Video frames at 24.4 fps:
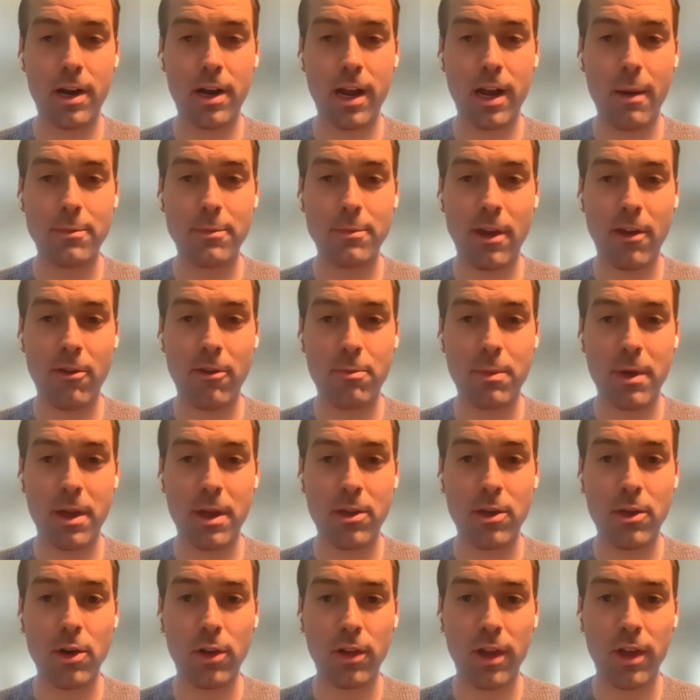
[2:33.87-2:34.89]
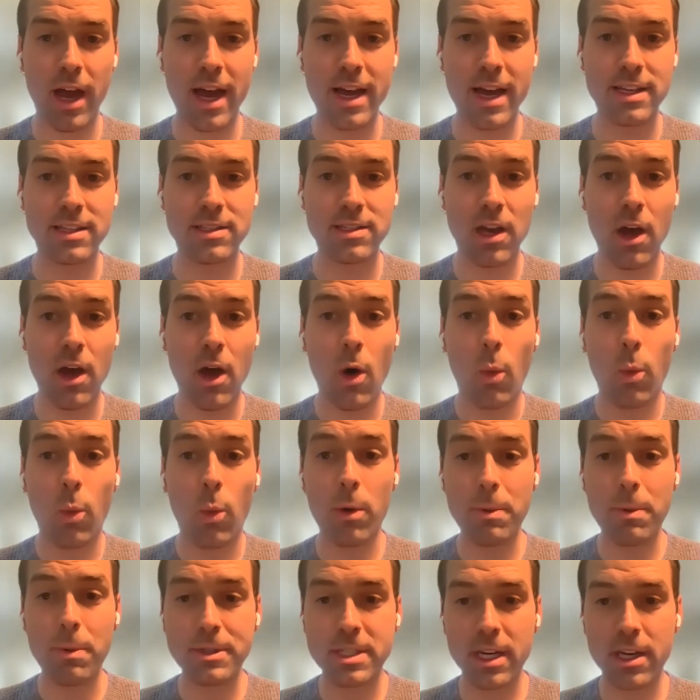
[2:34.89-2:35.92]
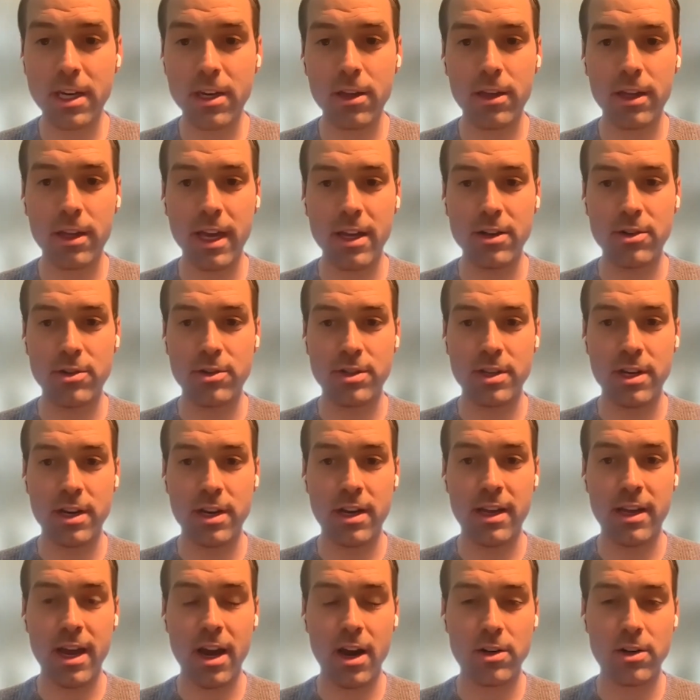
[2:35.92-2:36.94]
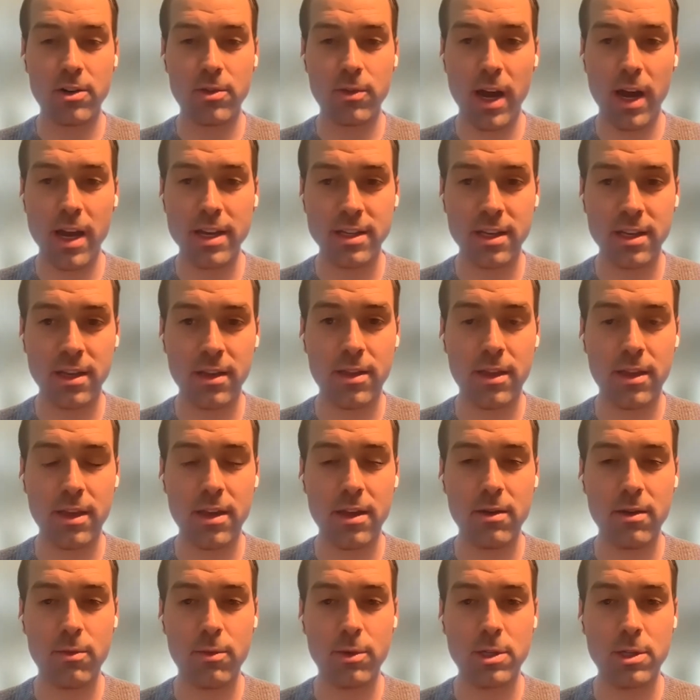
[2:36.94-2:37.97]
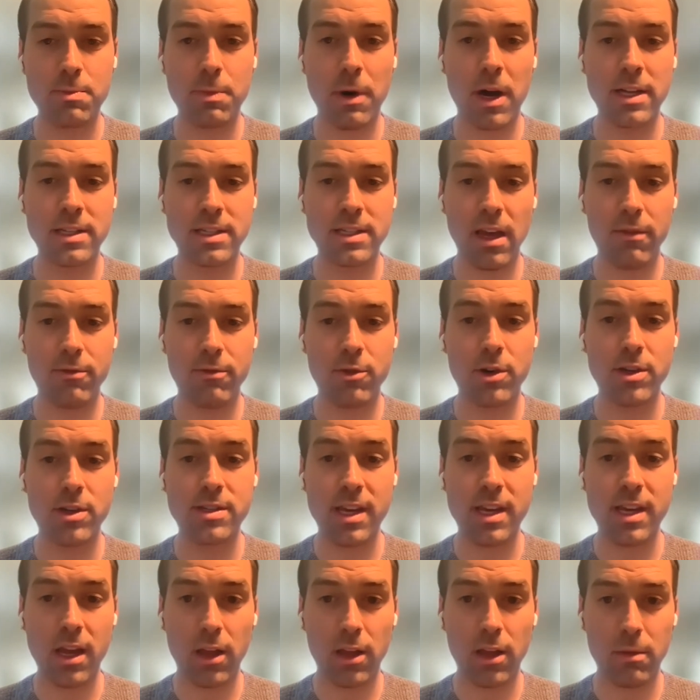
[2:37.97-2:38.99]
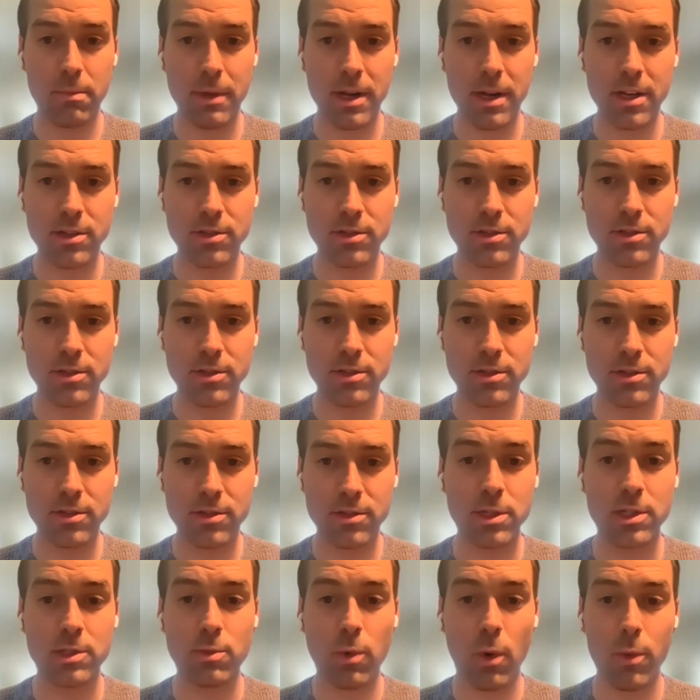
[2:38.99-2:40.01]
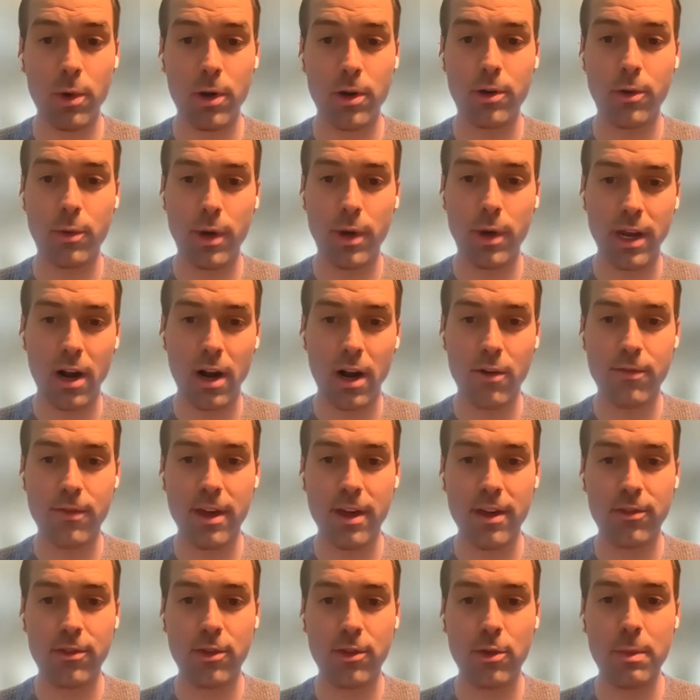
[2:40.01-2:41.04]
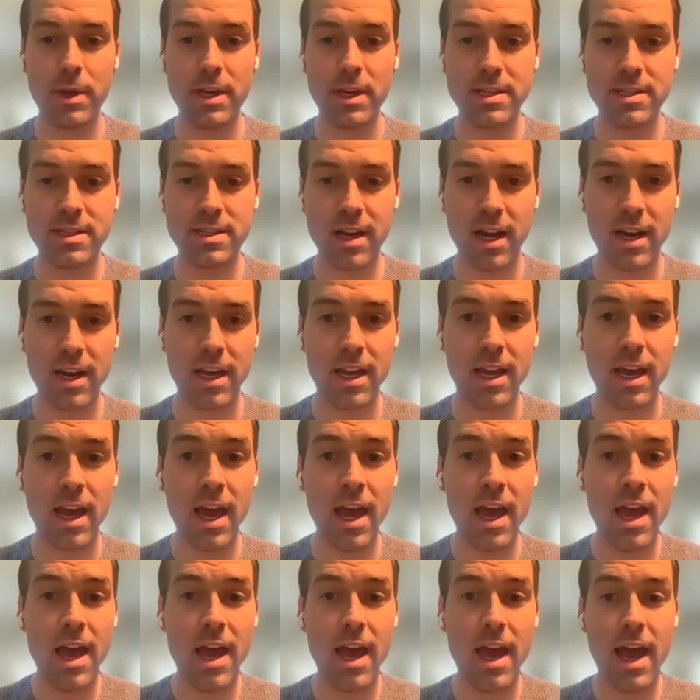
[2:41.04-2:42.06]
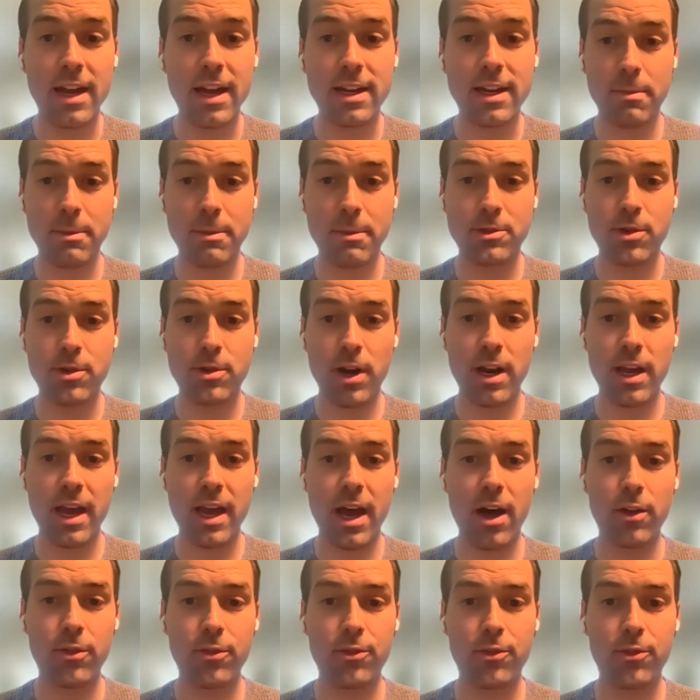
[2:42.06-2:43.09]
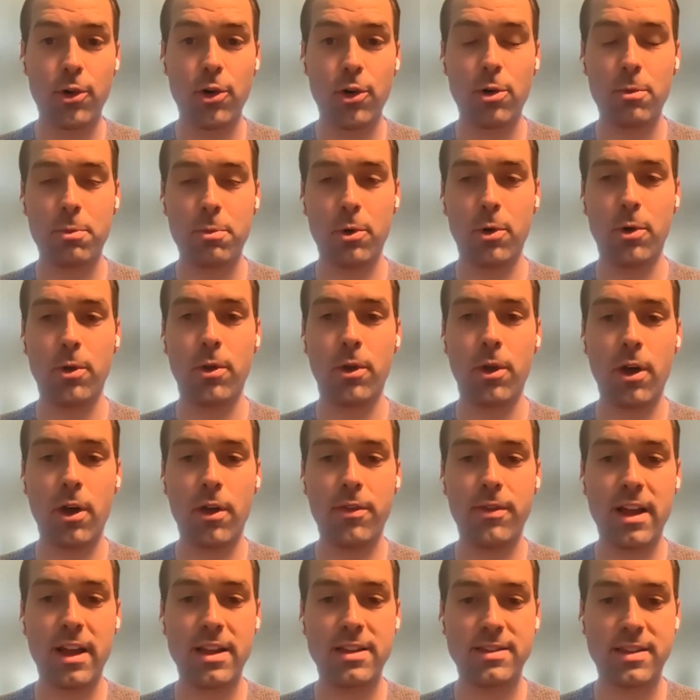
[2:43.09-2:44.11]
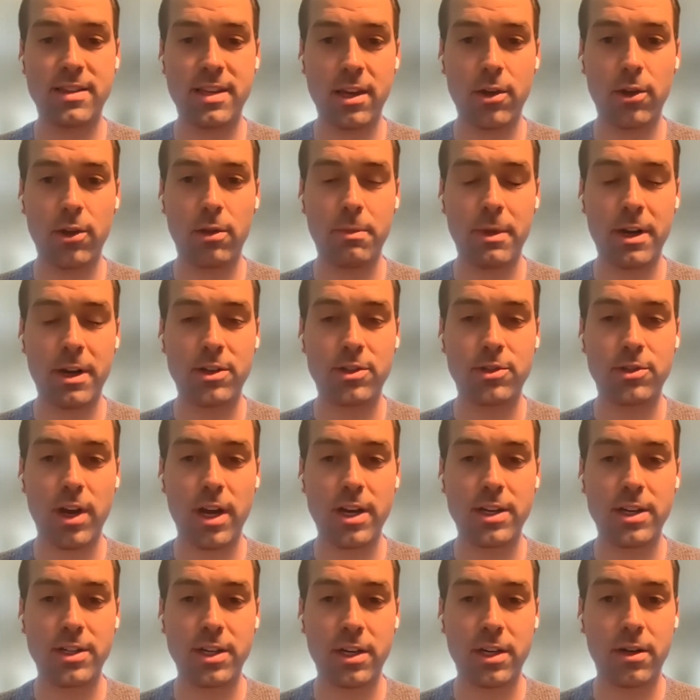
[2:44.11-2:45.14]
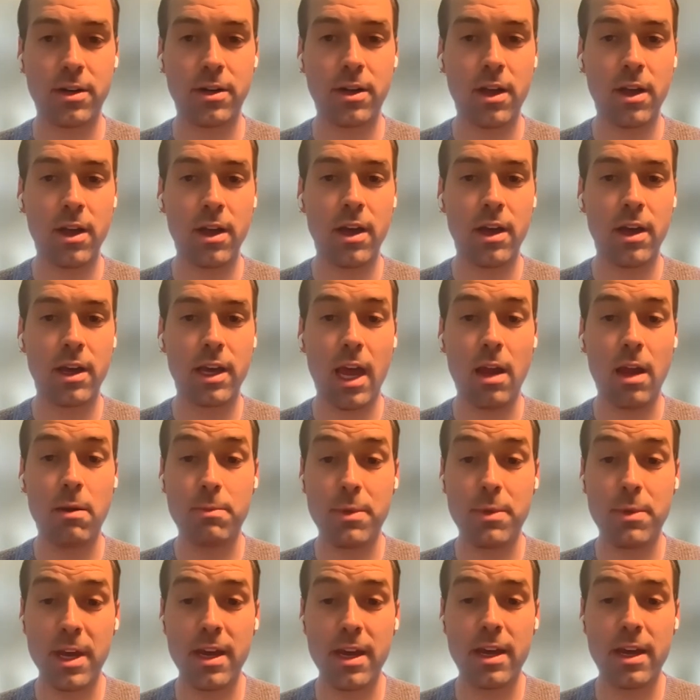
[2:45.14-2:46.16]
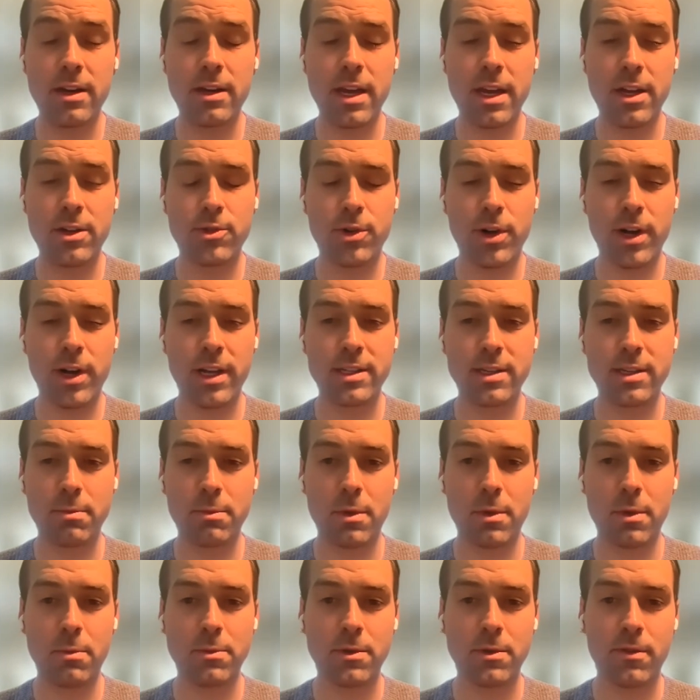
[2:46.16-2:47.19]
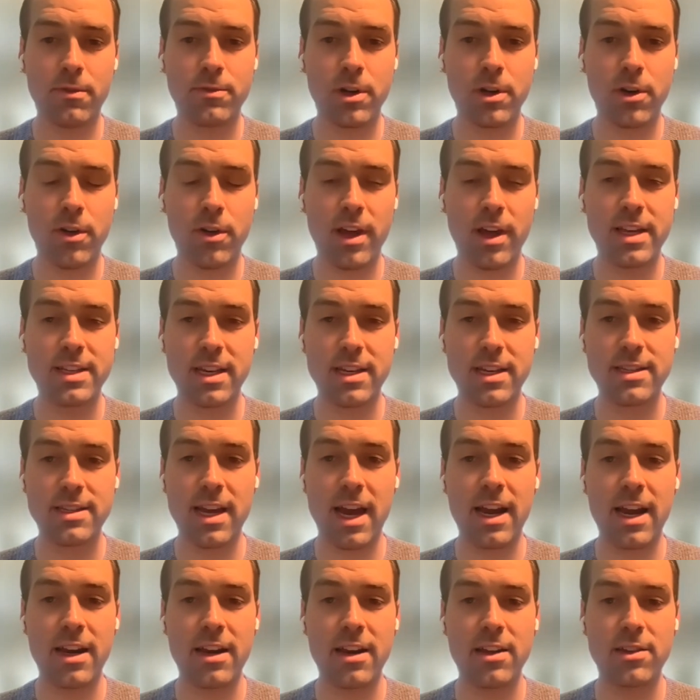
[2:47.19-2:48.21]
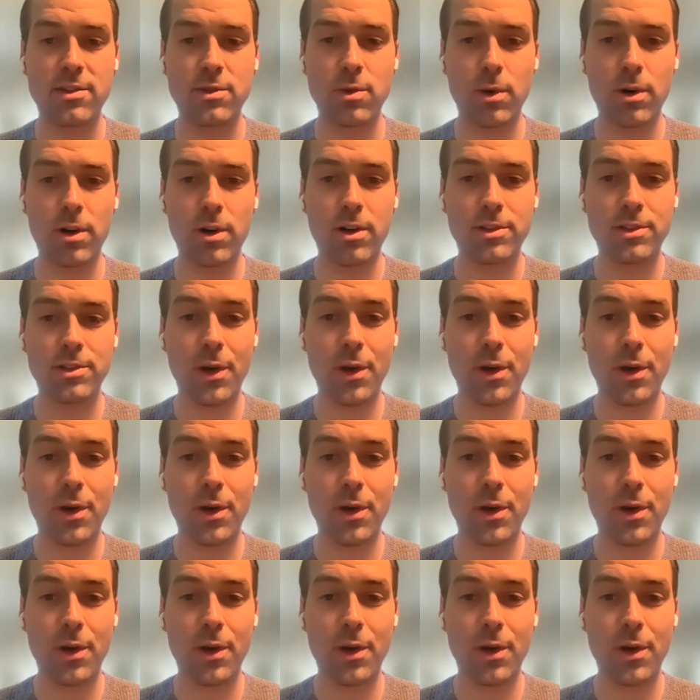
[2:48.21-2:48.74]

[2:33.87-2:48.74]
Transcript: paradigms have been utilized, we're particularly interested in characterizing the response after a single administration, which is what we are doing in our phase 2b study, and demonstrating how durable that single administration can be in treating symptoms of generalized anxiety disorder.